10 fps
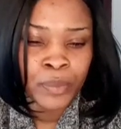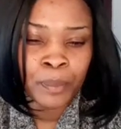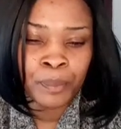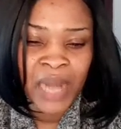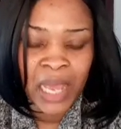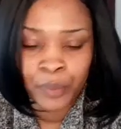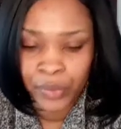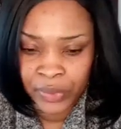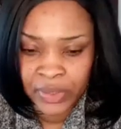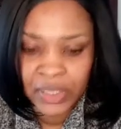
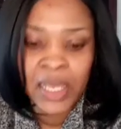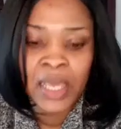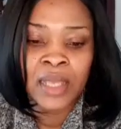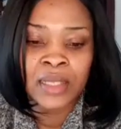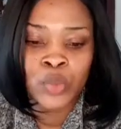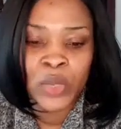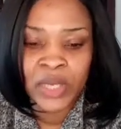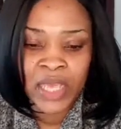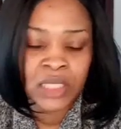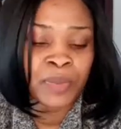Blackburn.
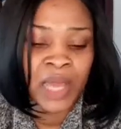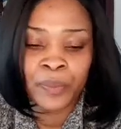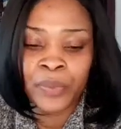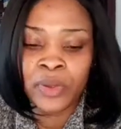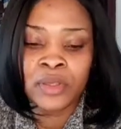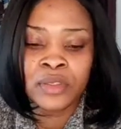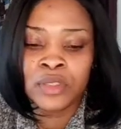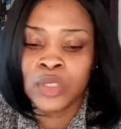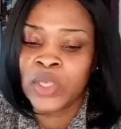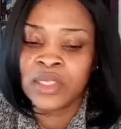28
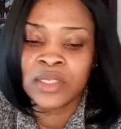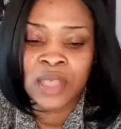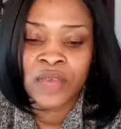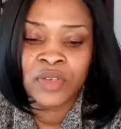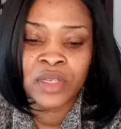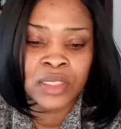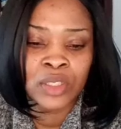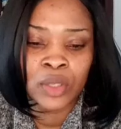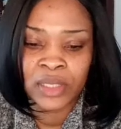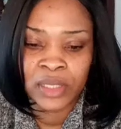Blackburn, 27 is
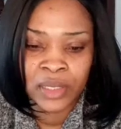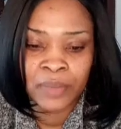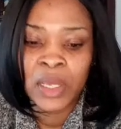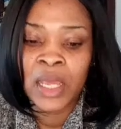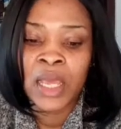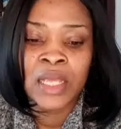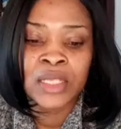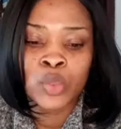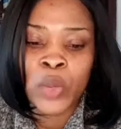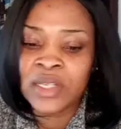Nottingham,
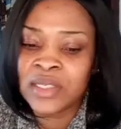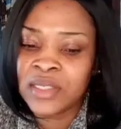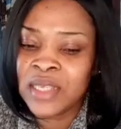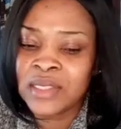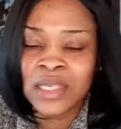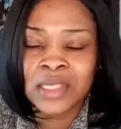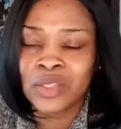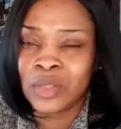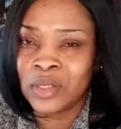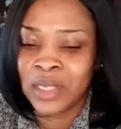26
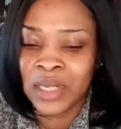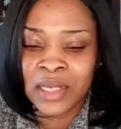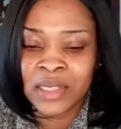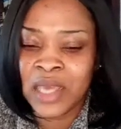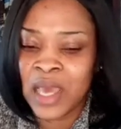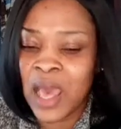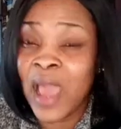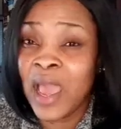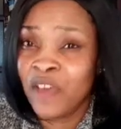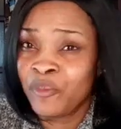is Sunderland. Yeah,
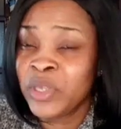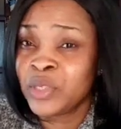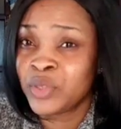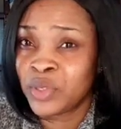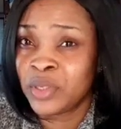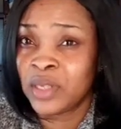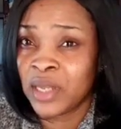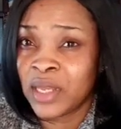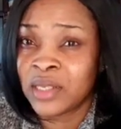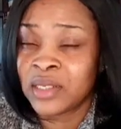I have been to
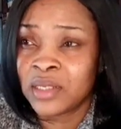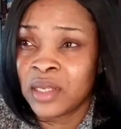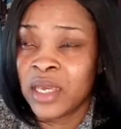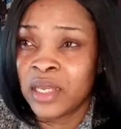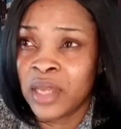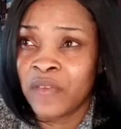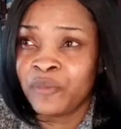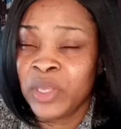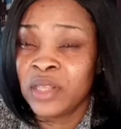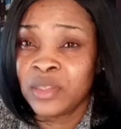Sunderland, and I've
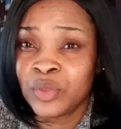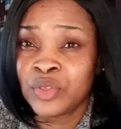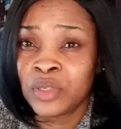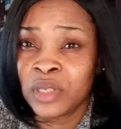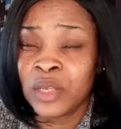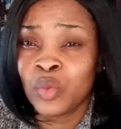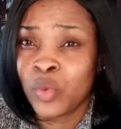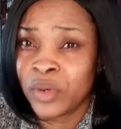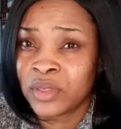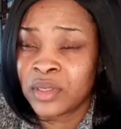been to Sunderland
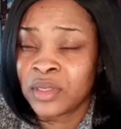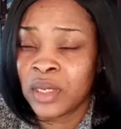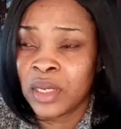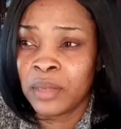once.